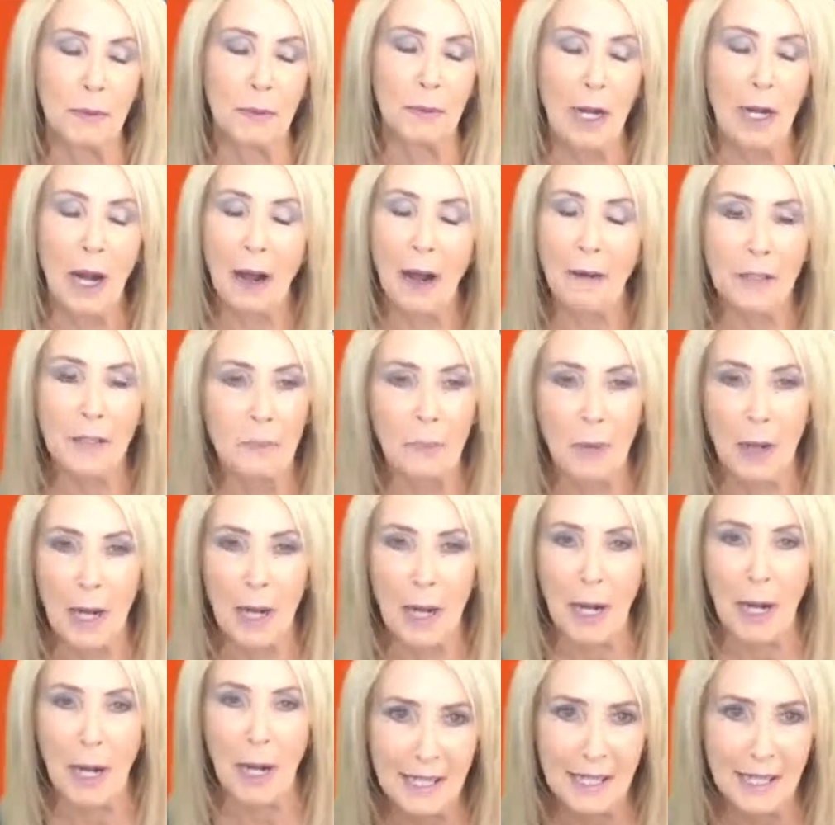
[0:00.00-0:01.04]
when I was
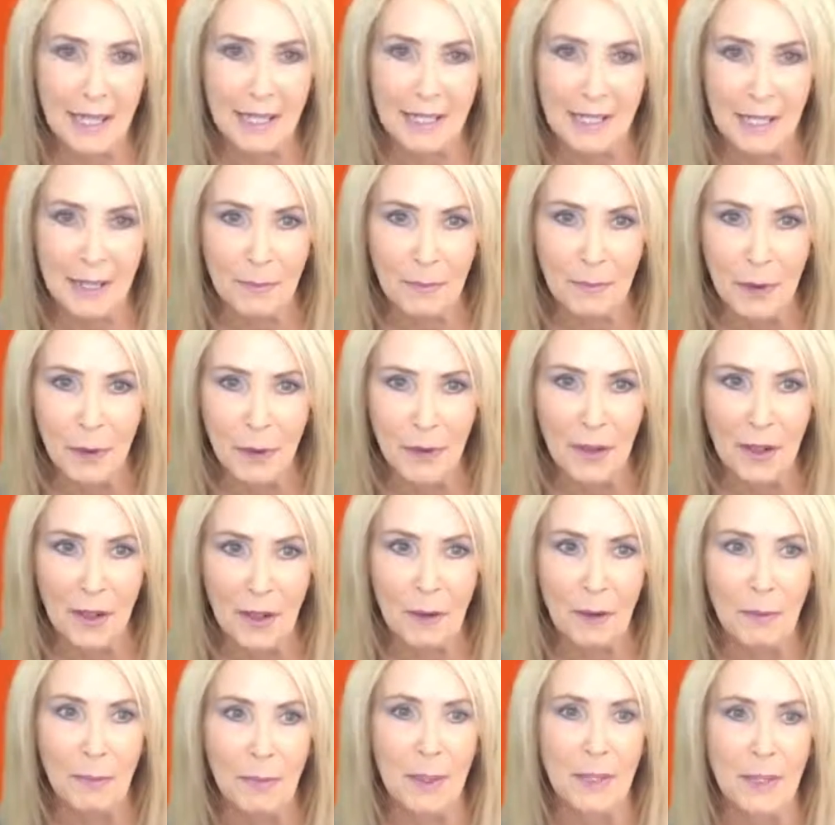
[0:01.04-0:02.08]
practicing as a
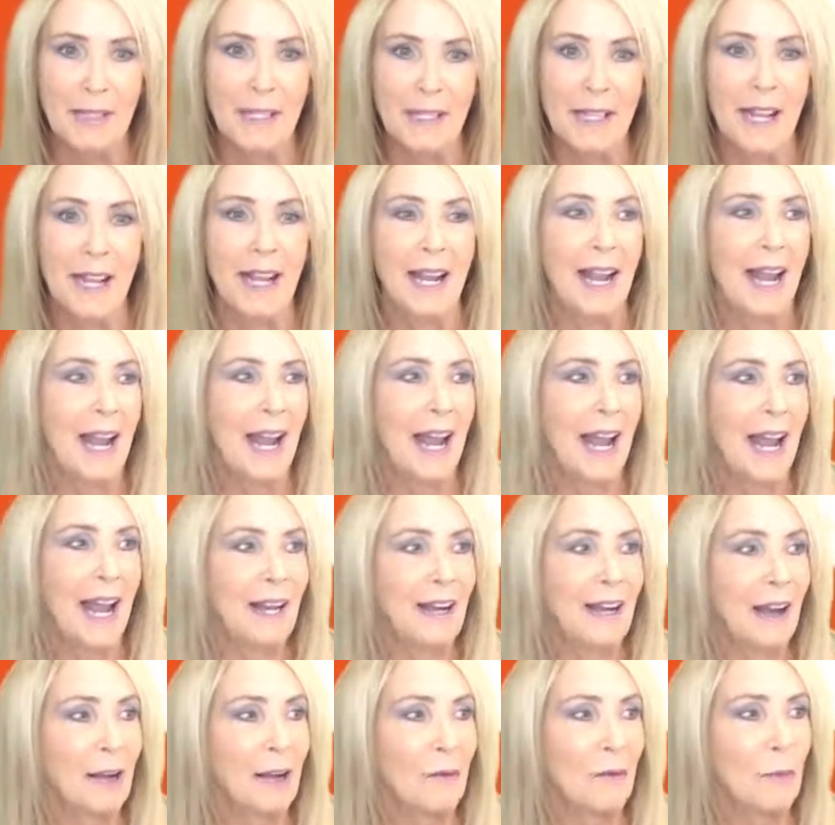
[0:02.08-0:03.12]
hypnotherapist
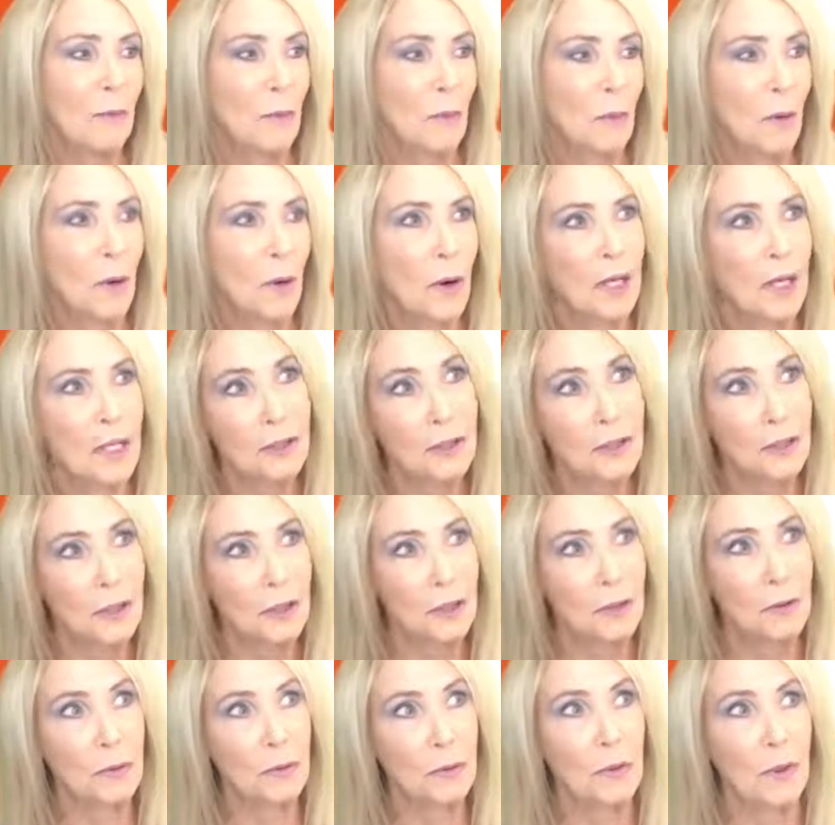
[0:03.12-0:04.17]
and I wanted
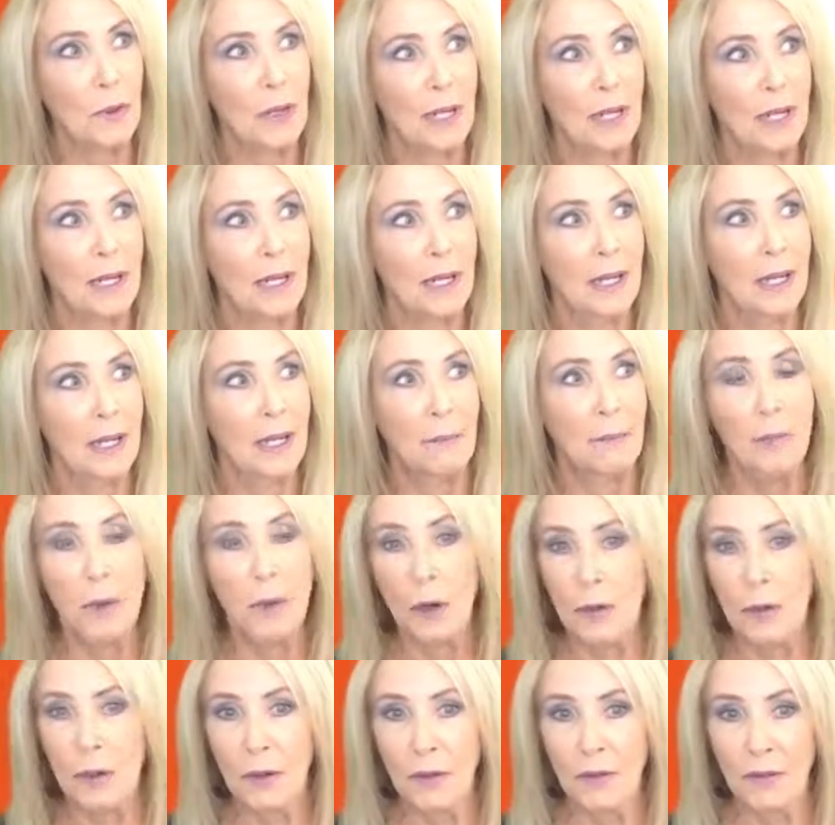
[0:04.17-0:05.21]
to
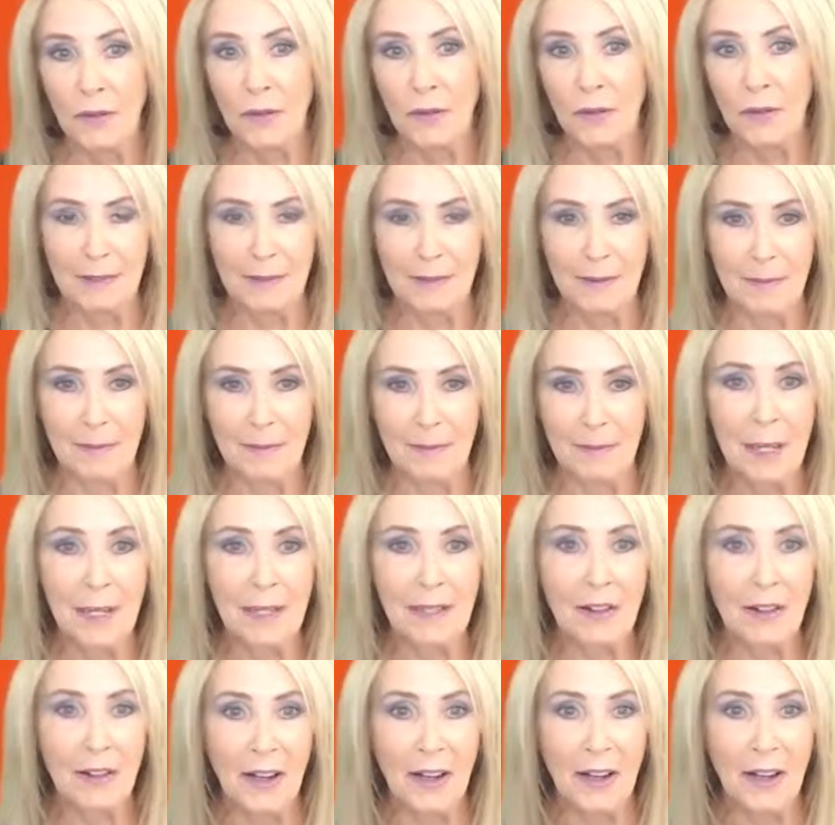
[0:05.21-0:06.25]
motivate
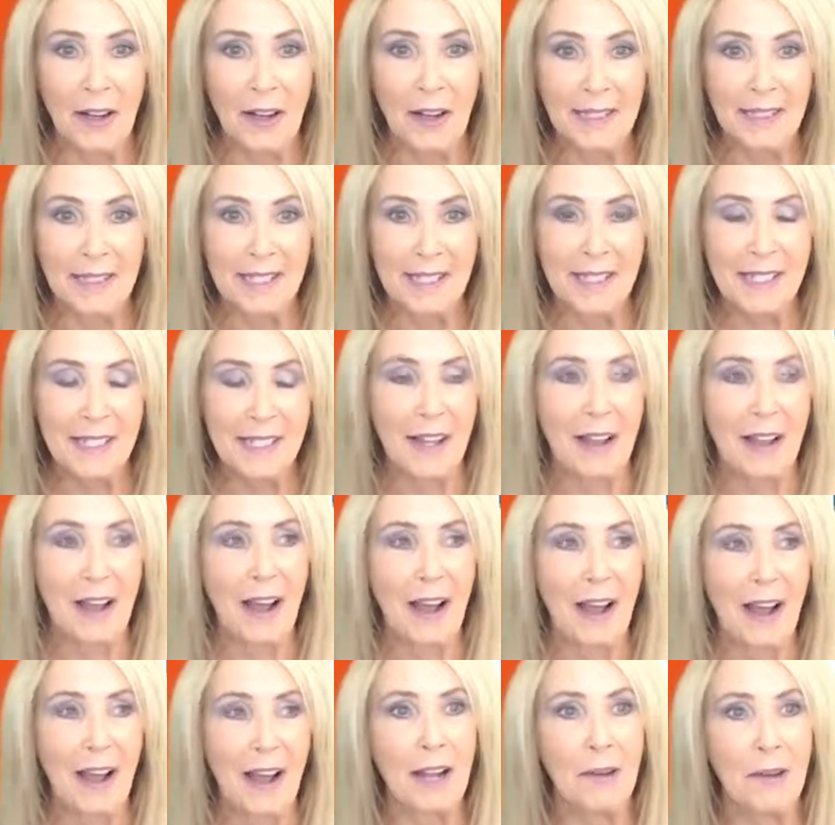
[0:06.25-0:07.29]
my clients,
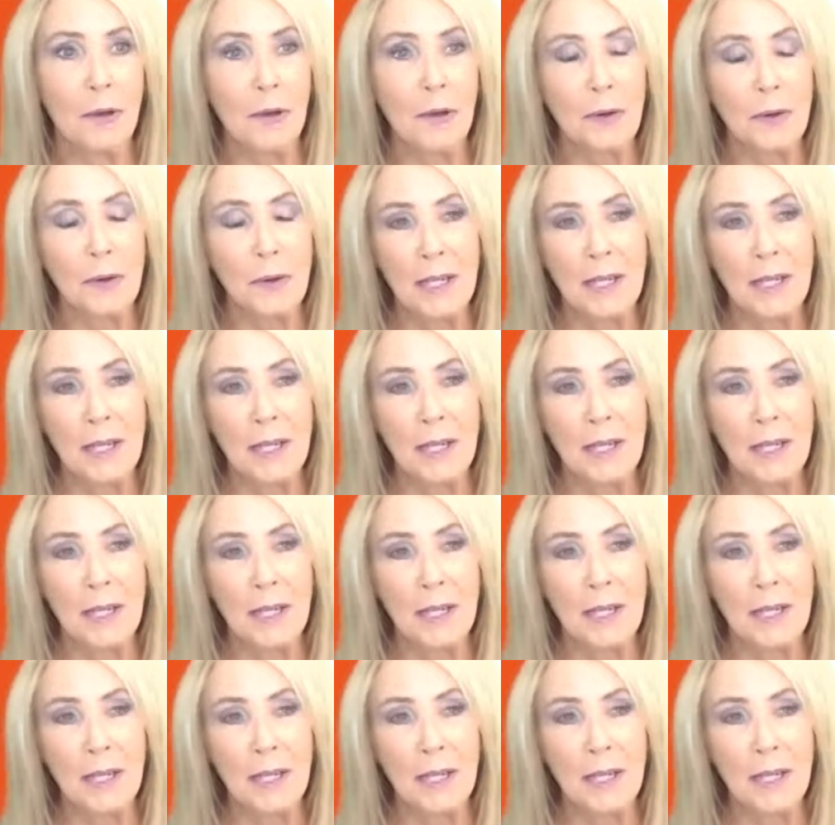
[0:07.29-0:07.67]
I would